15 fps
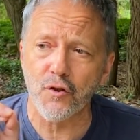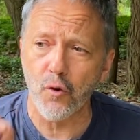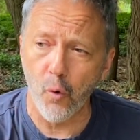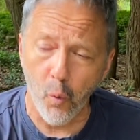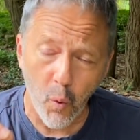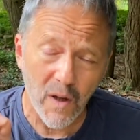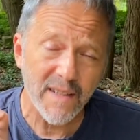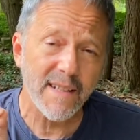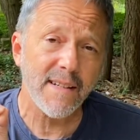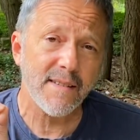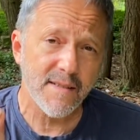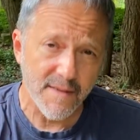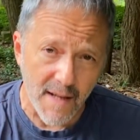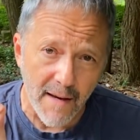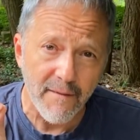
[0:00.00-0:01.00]

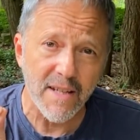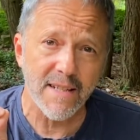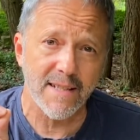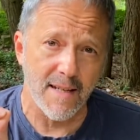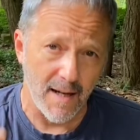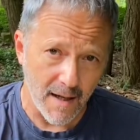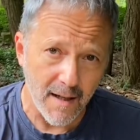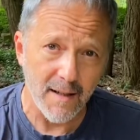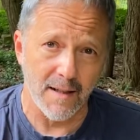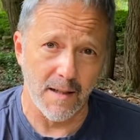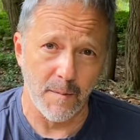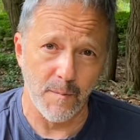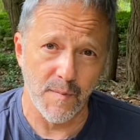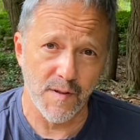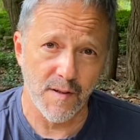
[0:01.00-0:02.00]
27
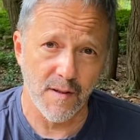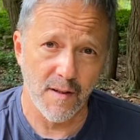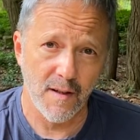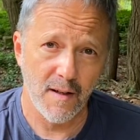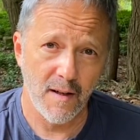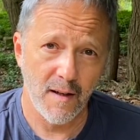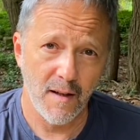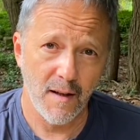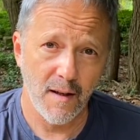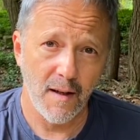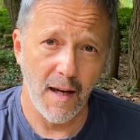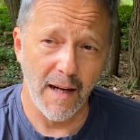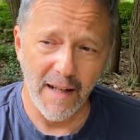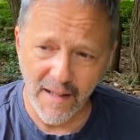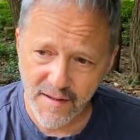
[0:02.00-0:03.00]
times
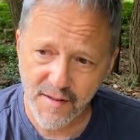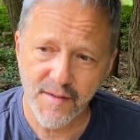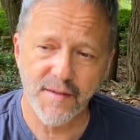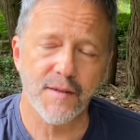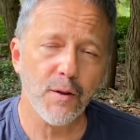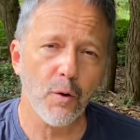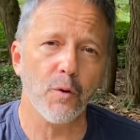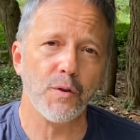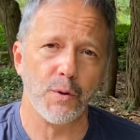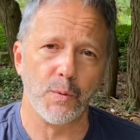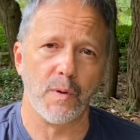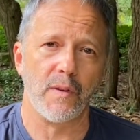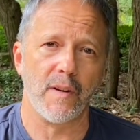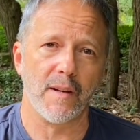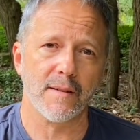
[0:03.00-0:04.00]
and it's still
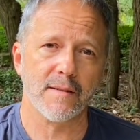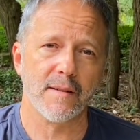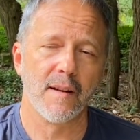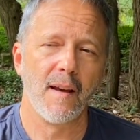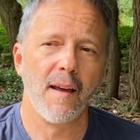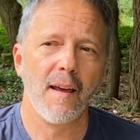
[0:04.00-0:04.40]
doing this.